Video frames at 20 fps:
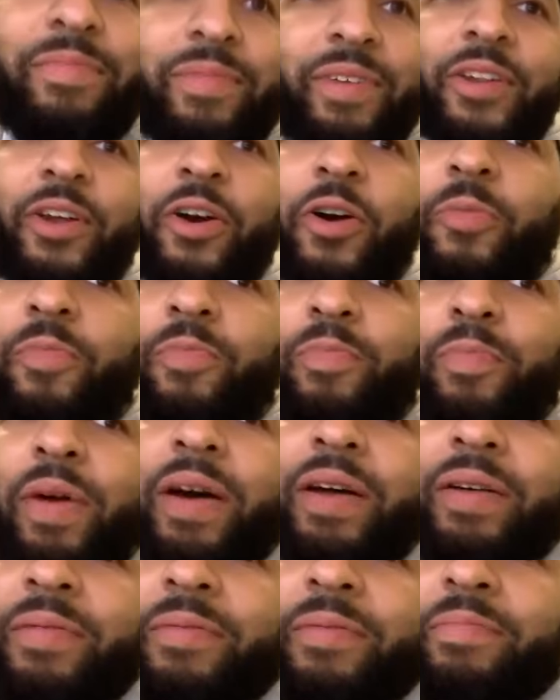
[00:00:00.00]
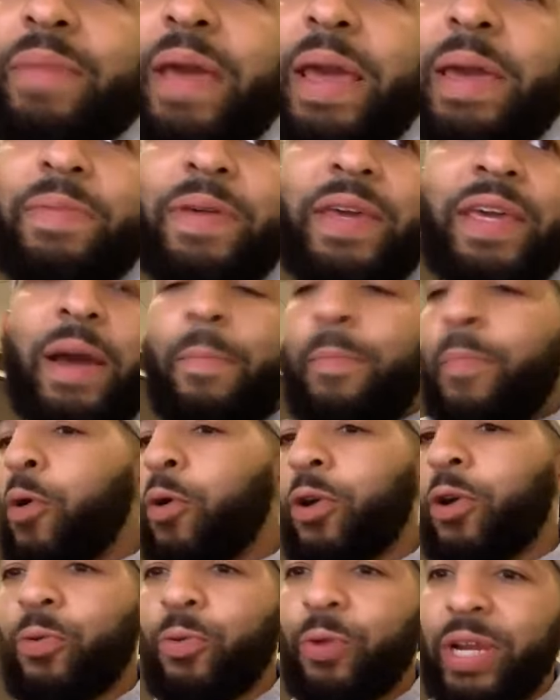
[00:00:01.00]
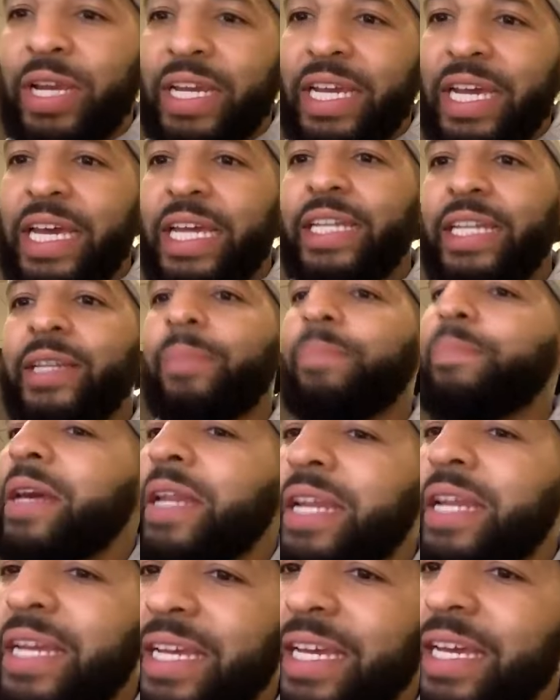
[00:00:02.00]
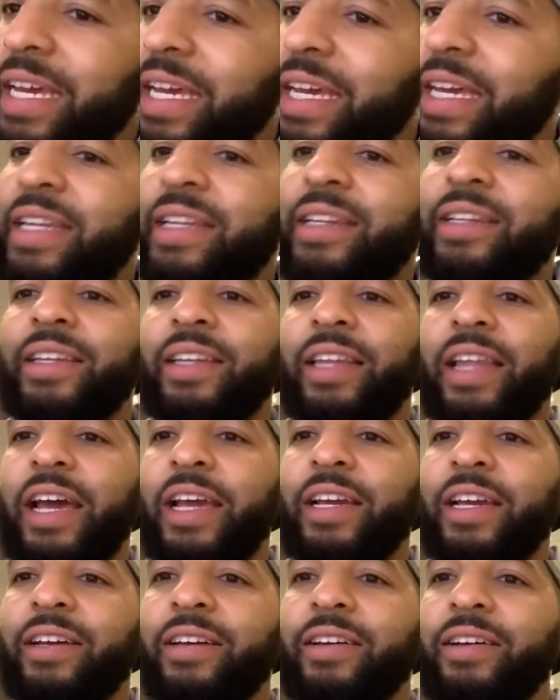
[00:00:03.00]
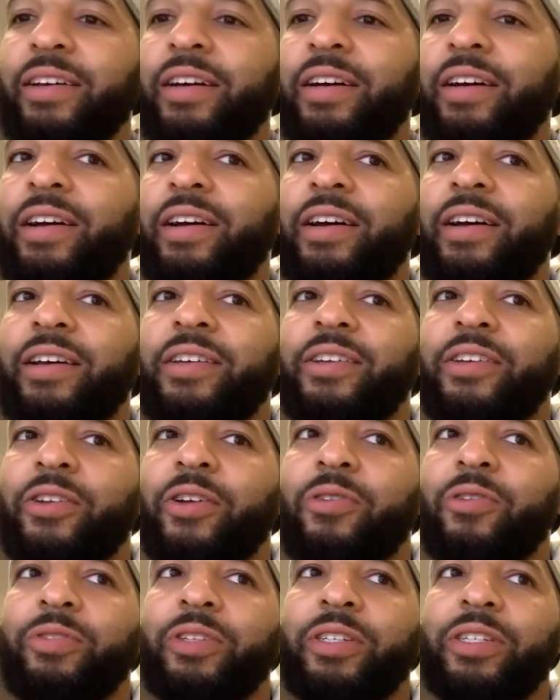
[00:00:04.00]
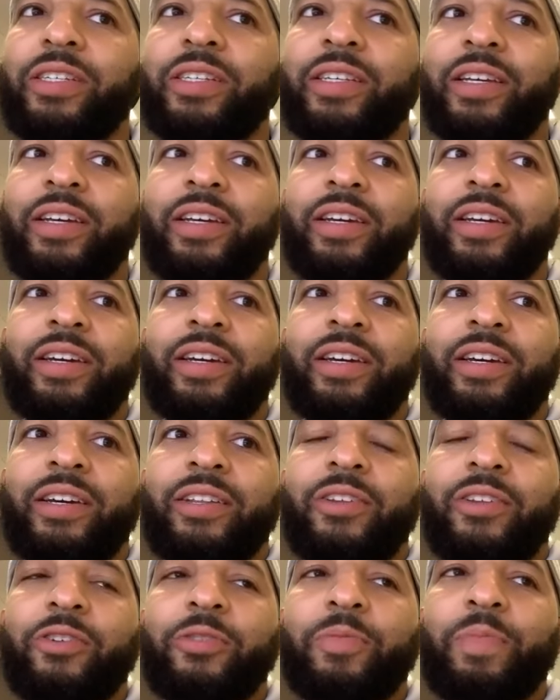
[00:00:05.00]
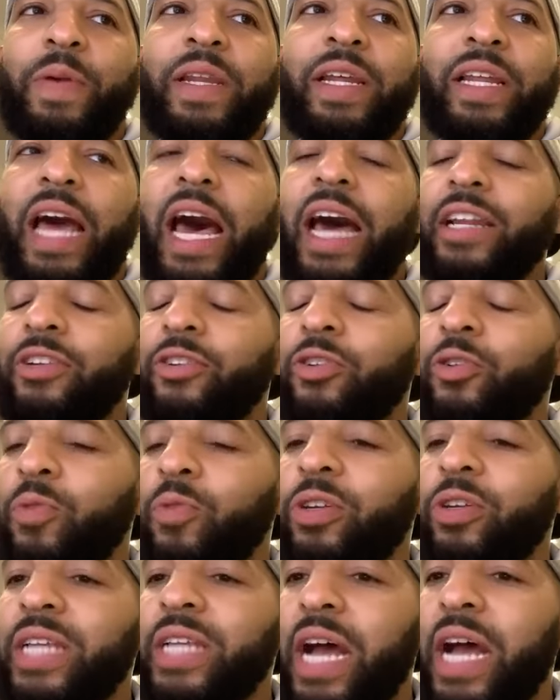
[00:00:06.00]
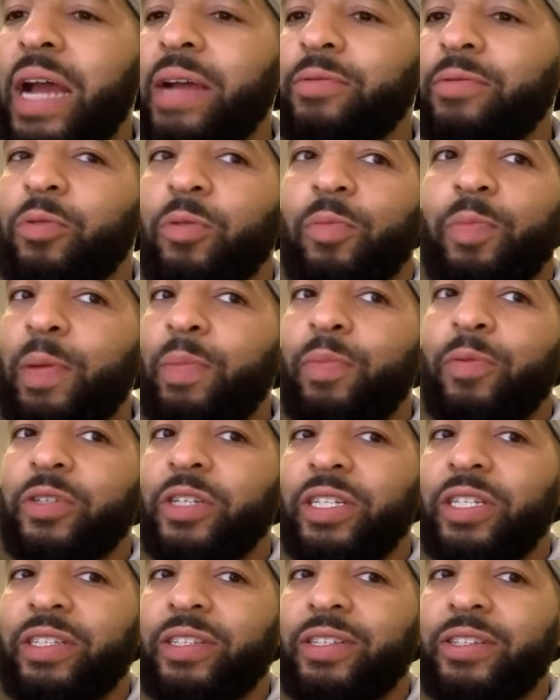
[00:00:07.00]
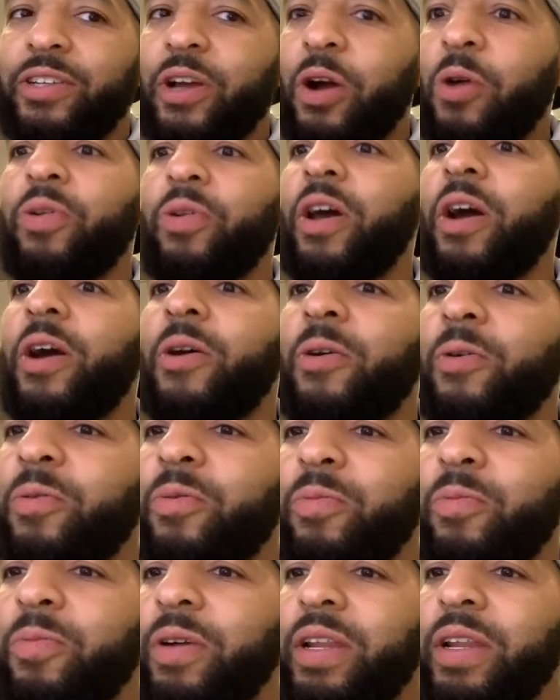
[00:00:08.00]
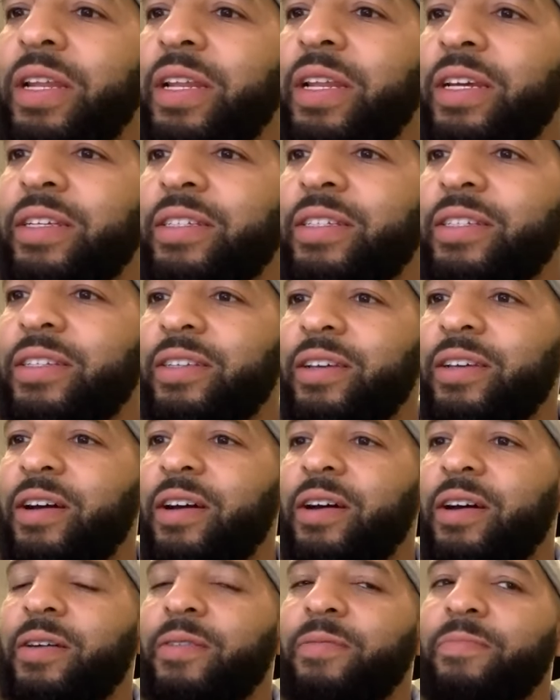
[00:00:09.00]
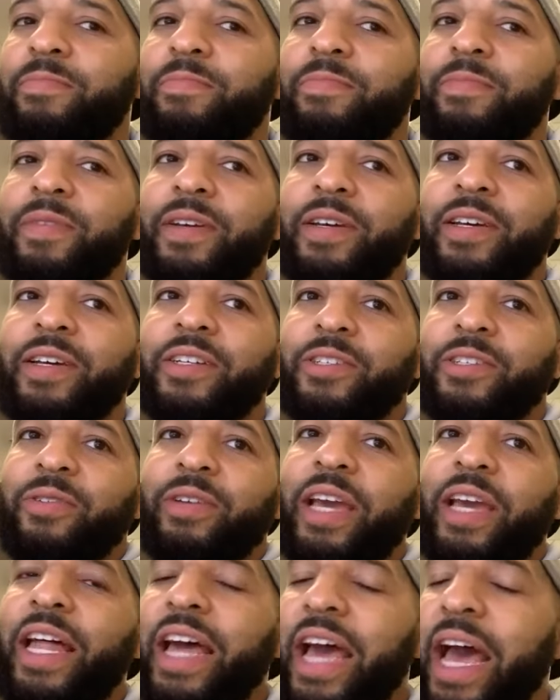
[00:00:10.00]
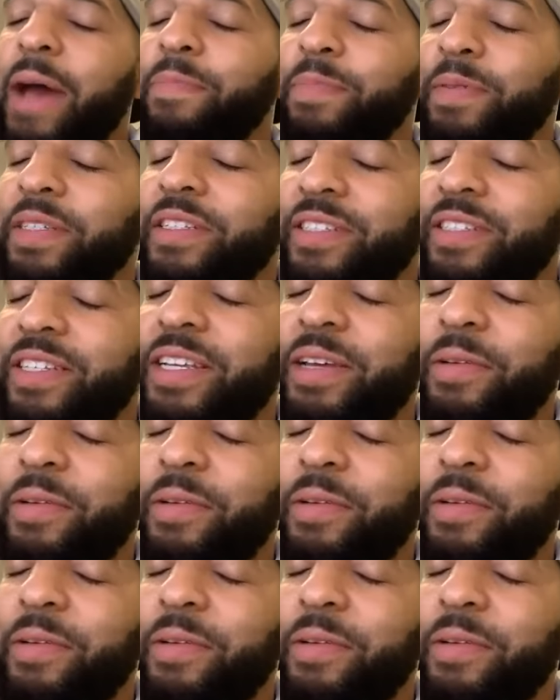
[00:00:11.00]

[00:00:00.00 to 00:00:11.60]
You know, maybe I'm Puerto Rican, Dominican, like, you know, just there's been a lot of numerous times where people just don't know what it is. So, yeah, it happens.